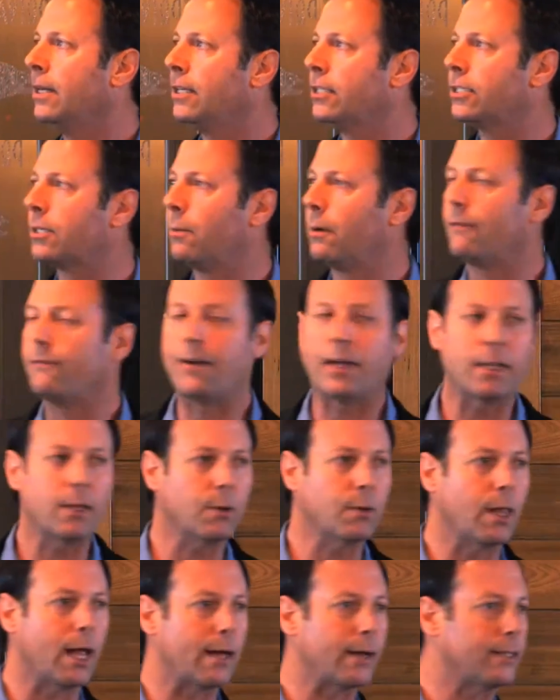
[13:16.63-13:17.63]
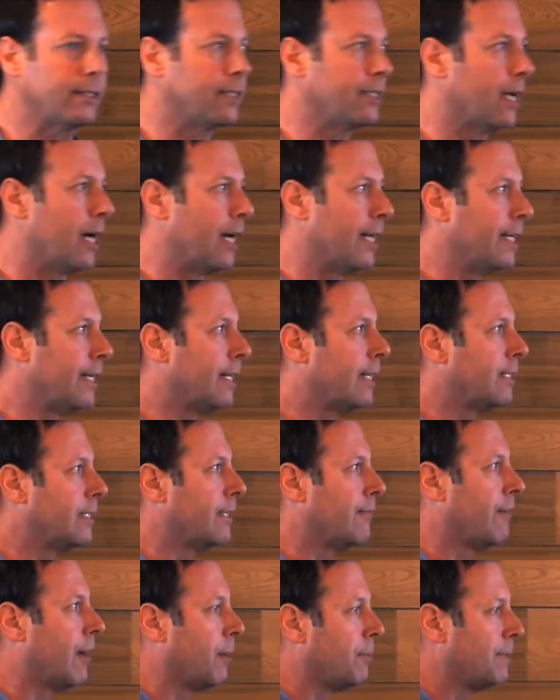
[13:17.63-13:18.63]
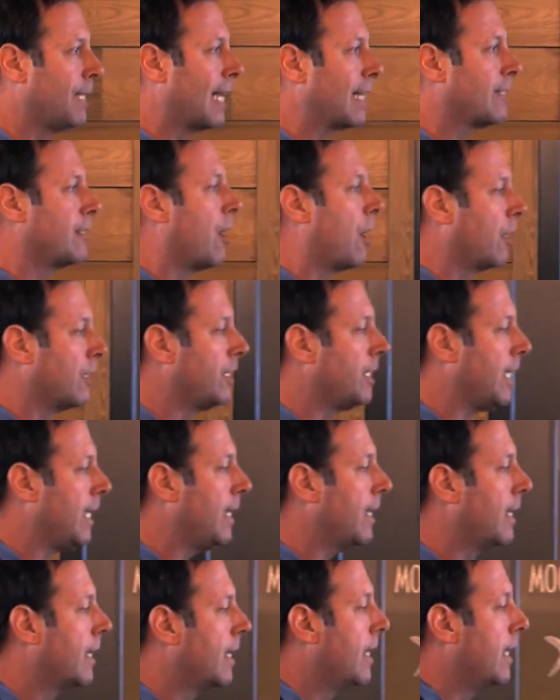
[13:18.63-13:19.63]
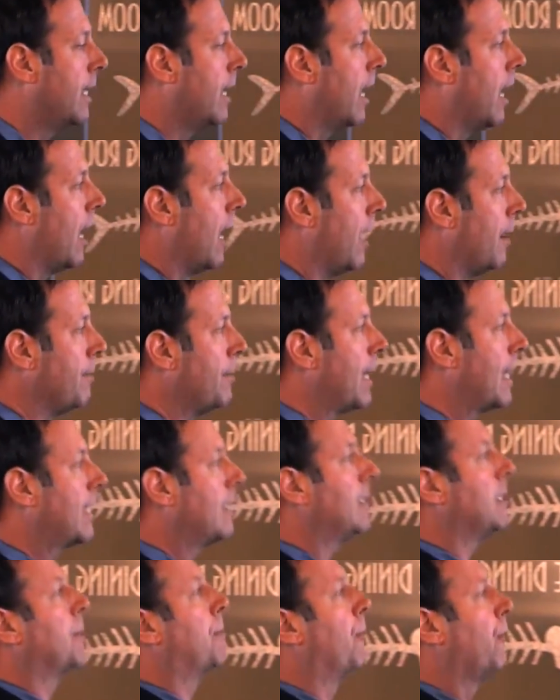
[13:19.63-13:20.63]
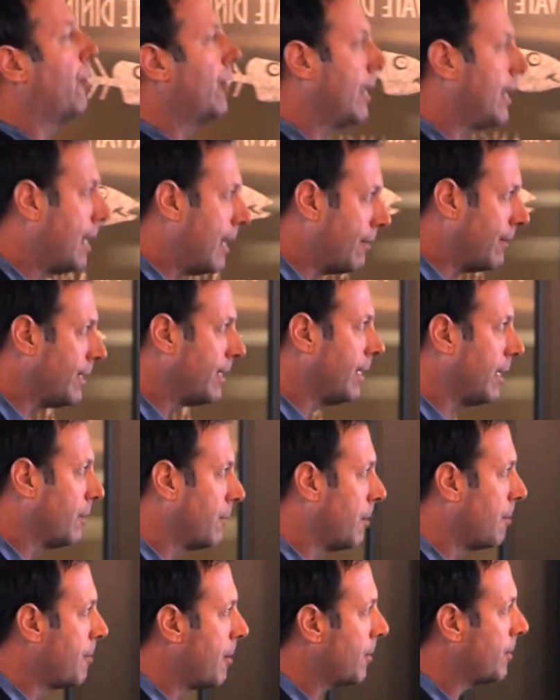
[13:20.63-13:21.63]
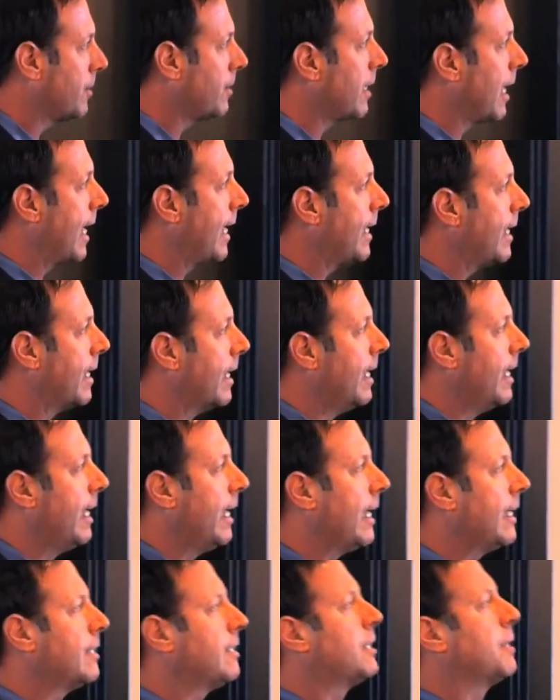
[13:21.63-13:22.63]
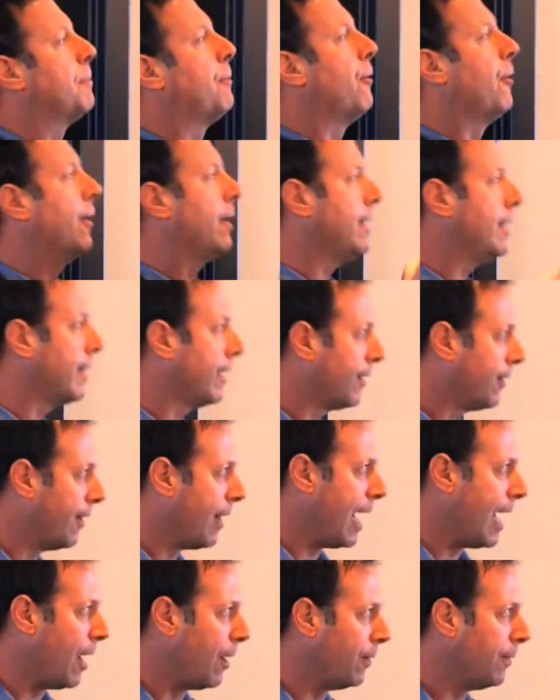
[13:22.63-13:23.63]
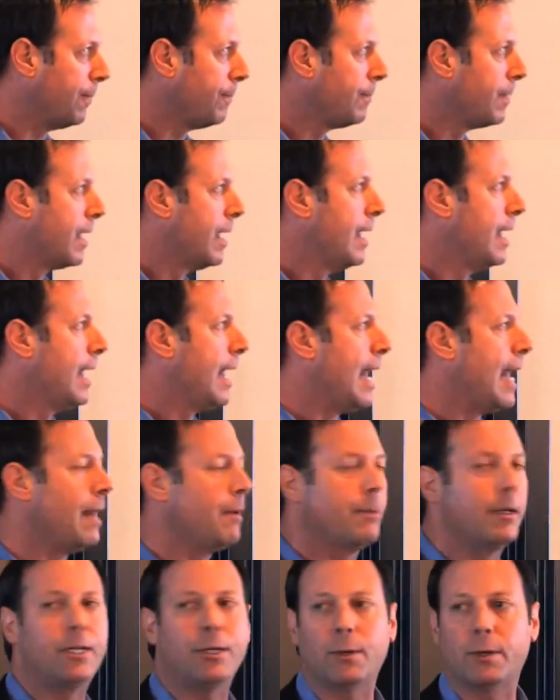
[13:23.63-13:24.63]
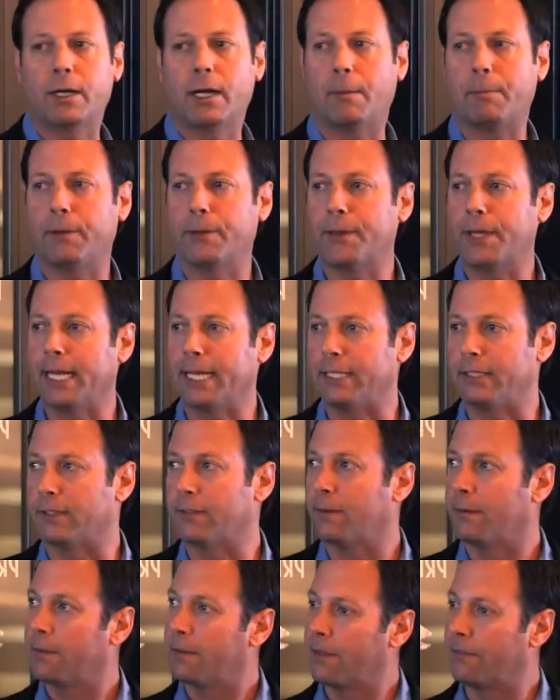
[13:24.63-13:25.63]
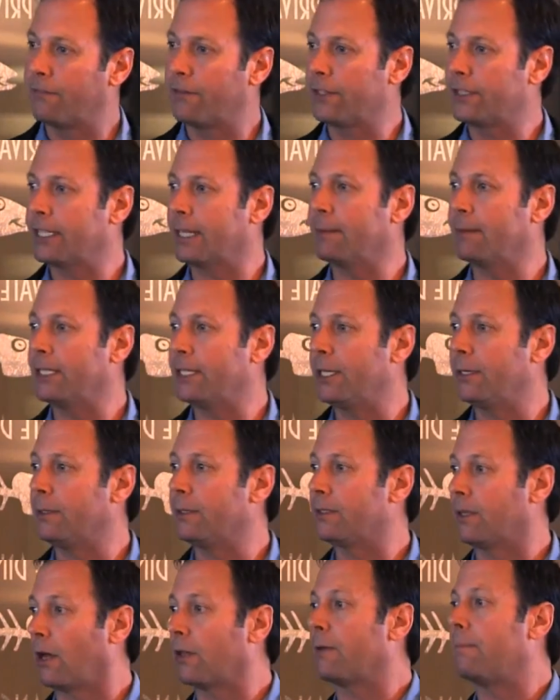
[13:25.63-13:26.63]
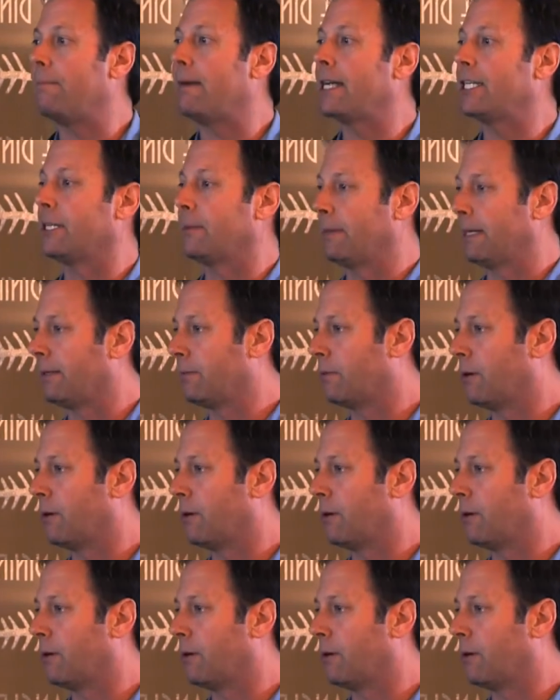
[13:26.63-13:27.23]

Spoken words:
So what VeloCloud has done is develop technology that gets deployed at every single remote site. It gets deployed in the cloud, and we do a couple things. The first thing we do is all the measurement.